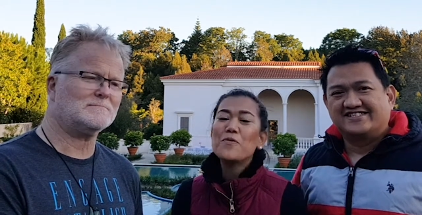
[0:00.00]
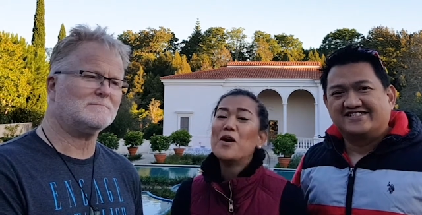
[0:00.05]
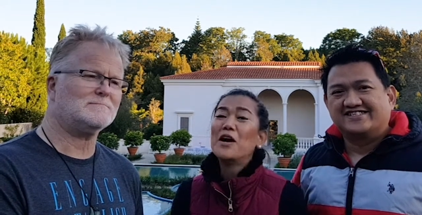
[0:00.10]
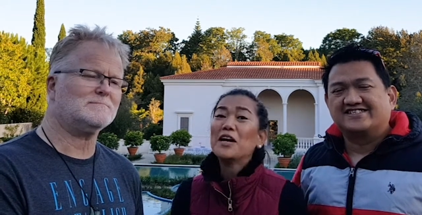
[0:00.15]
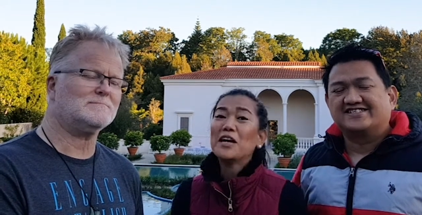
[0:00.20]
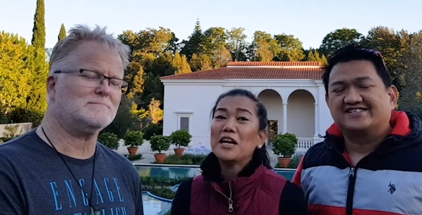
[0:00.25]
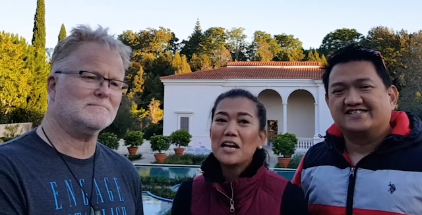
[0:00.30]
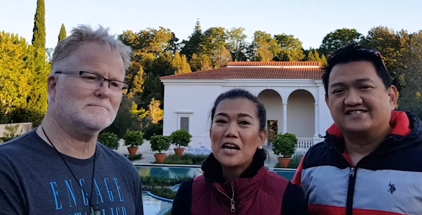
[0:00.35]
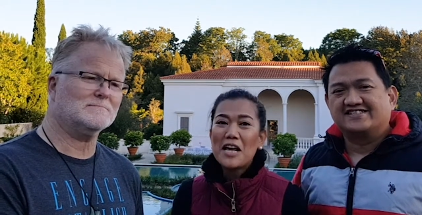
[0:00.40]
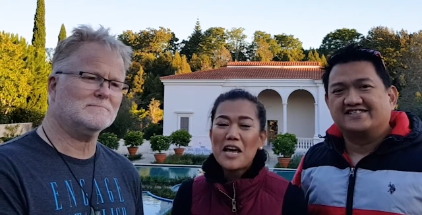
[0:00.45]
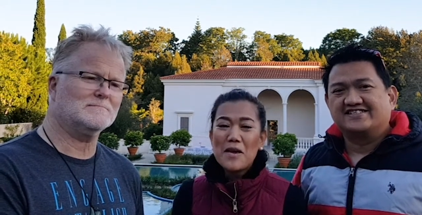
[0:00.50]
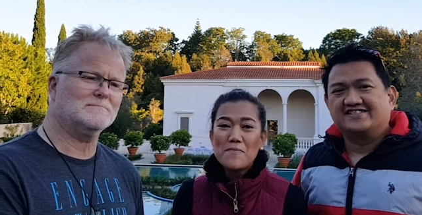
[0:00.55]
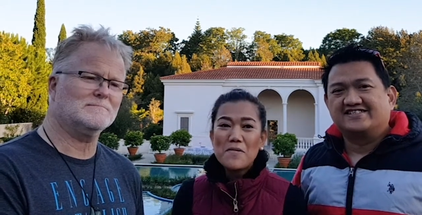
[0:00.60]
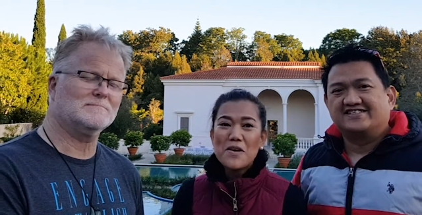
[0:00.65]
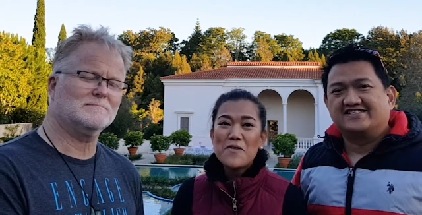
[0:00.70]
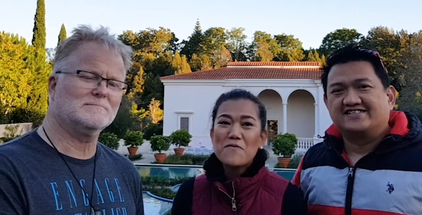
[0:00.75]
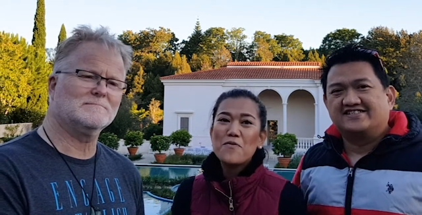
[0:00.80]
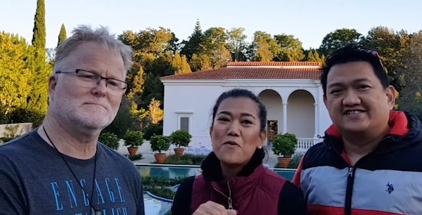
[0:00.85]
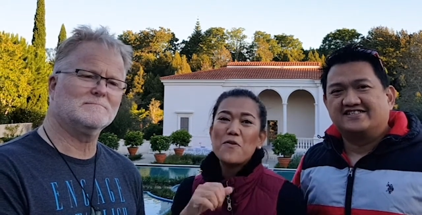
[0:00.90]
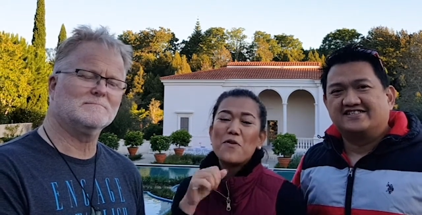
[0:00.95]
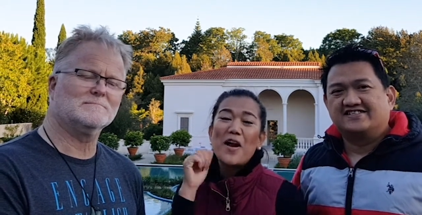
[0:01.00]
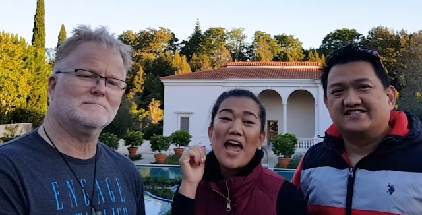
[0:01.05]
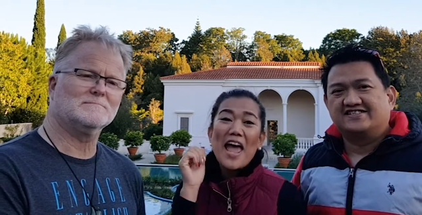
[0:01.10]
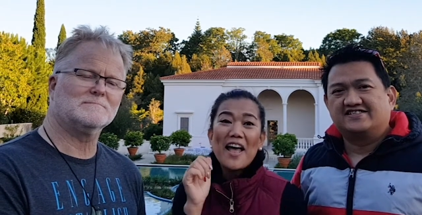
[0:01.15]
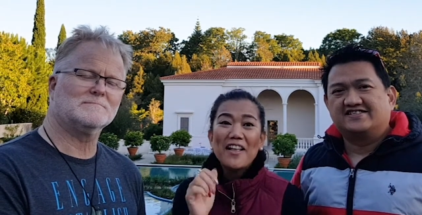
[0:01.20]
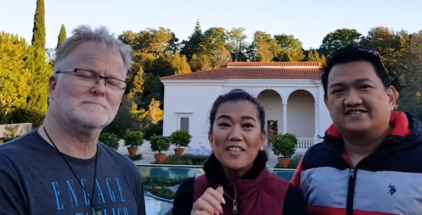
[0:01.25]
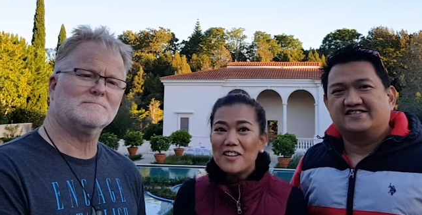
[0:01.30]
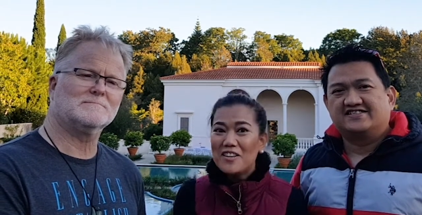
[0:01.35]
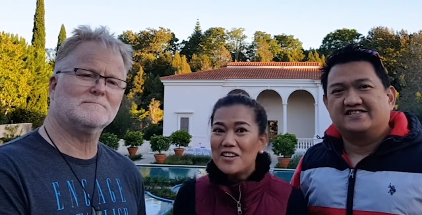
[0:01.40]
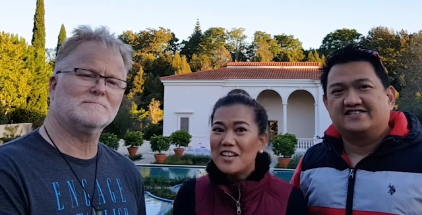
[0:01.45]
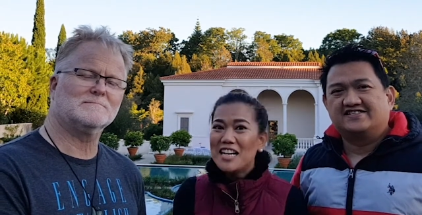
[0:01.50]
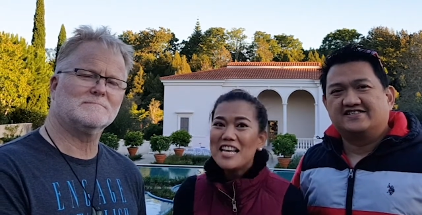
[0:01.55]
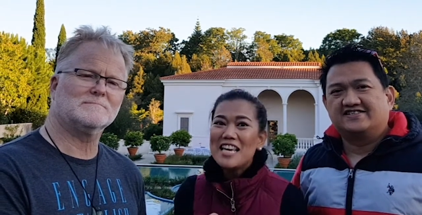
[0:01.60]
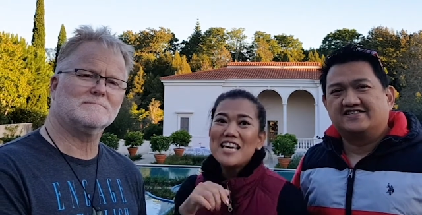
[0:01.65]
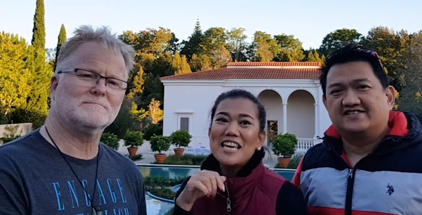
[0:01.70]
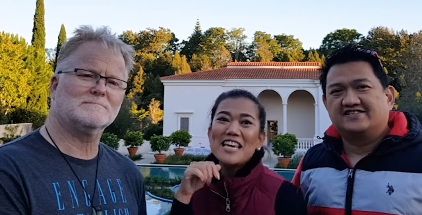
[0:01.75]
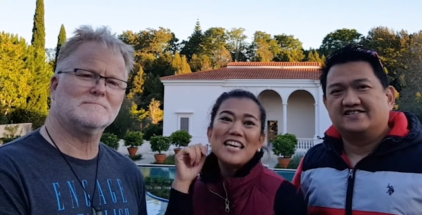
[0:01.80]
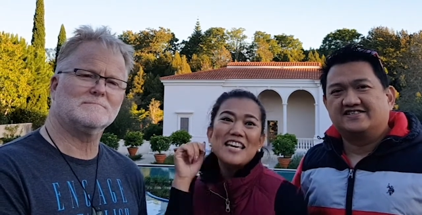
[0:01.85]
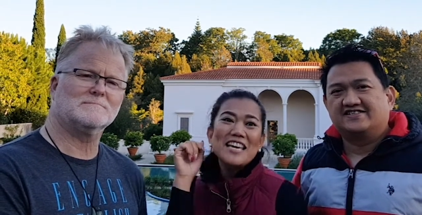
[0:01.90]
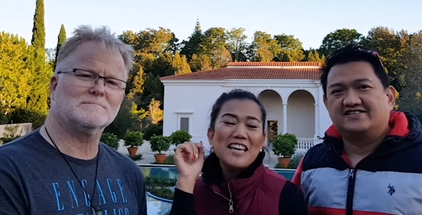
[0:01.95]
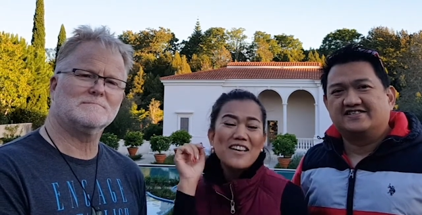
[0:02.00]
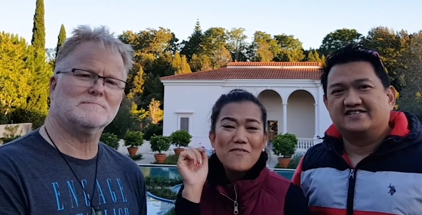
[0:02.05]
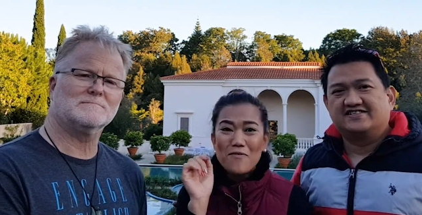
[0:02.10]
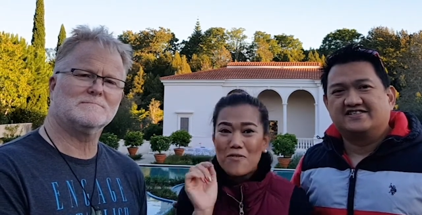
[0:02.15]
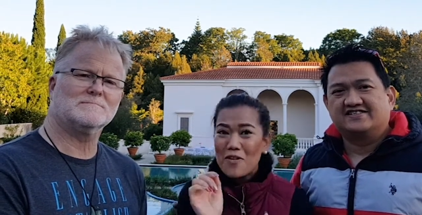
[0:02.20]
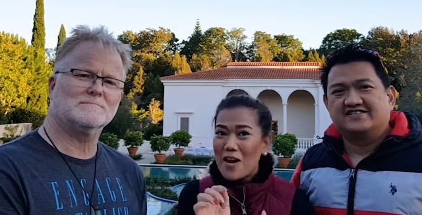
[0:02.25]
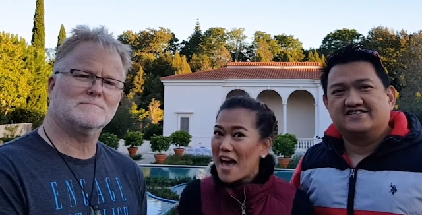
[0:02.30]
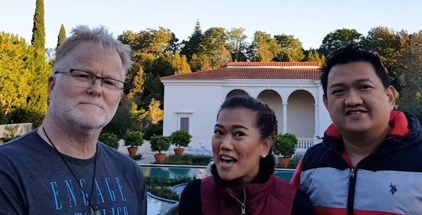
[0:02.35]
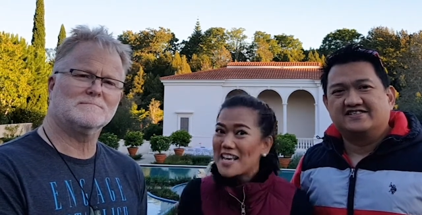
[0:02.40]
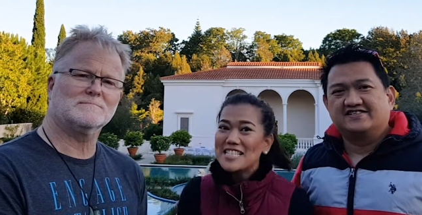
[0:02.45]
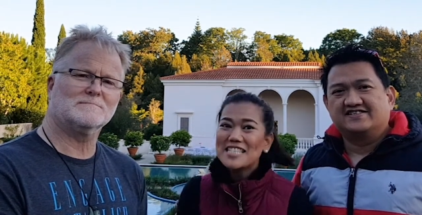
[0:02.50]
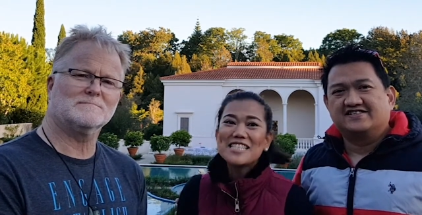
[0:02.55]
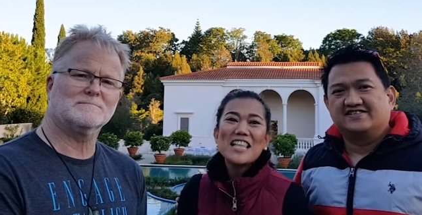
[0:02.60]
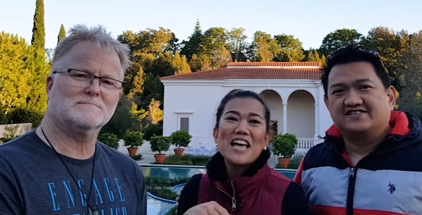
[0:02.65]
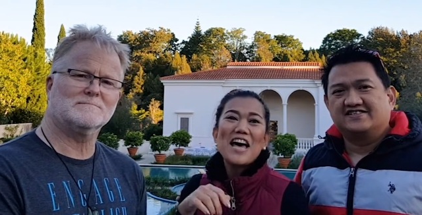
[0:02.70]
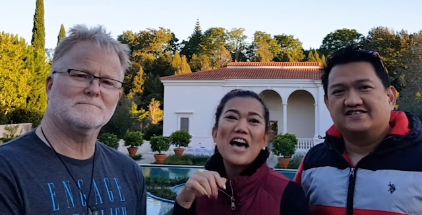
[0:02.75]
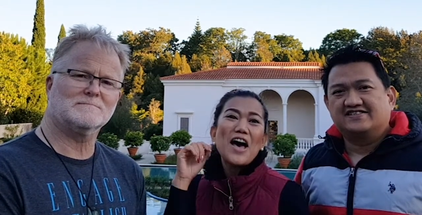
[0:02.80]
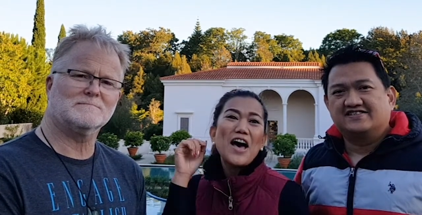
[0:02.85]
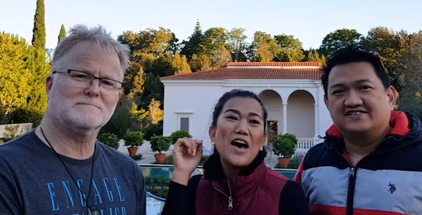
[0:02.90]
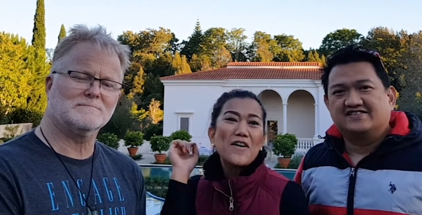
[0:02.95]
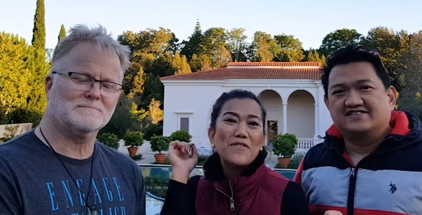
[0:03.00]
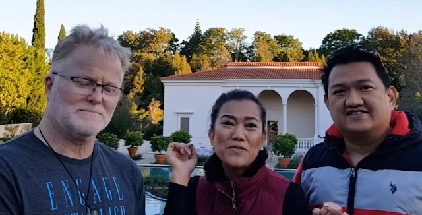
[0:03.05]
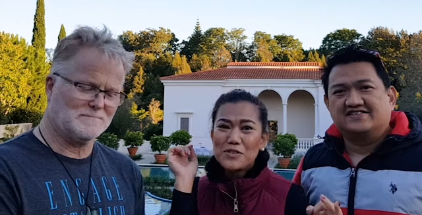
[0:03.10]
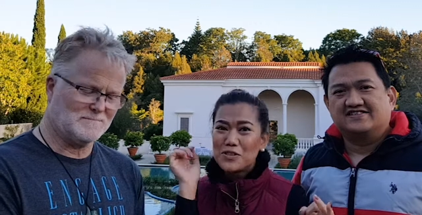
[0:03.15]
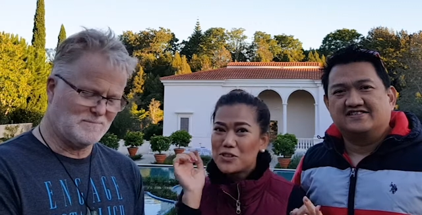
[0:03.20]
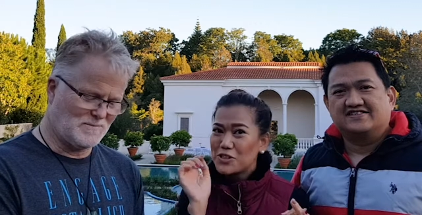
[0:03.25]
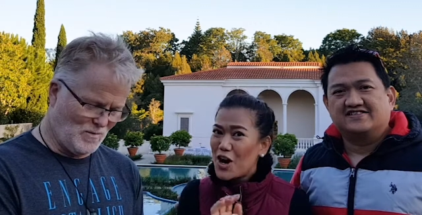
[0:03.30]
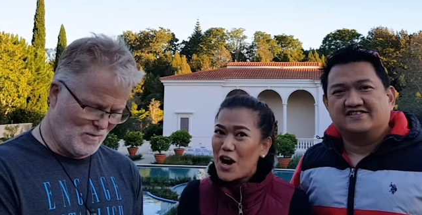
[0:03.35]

Speaker 1: We are claiming for Enderley, Flagstaff,